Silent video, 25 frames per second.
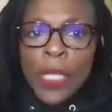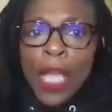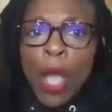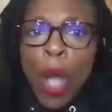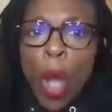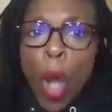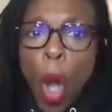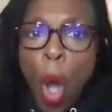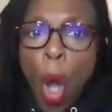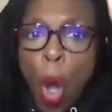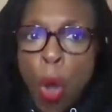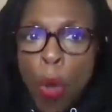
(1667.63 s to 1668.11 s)

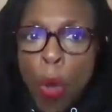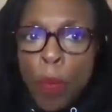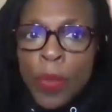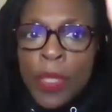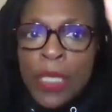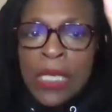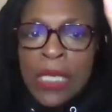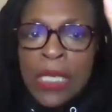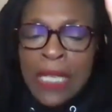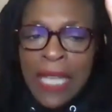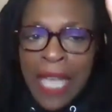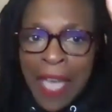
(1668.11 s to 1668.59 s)
hope
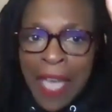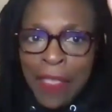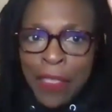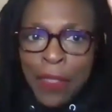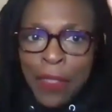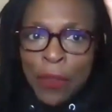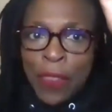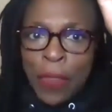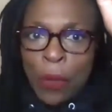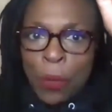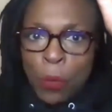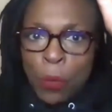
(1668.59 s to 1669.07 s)

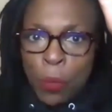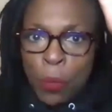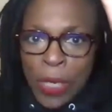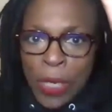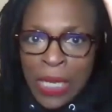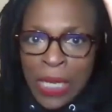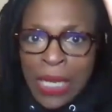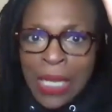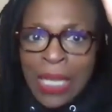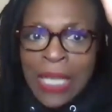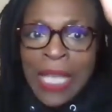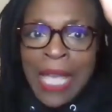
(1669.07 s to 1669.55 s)
together that
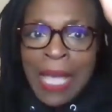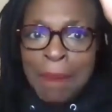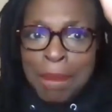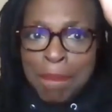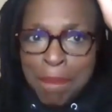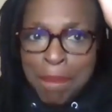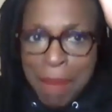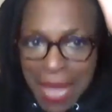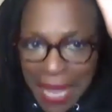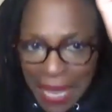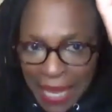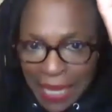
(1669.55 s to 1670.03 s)
we can
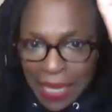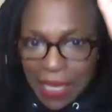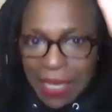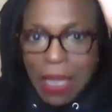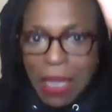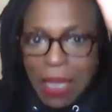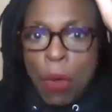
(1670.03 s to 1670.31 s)
make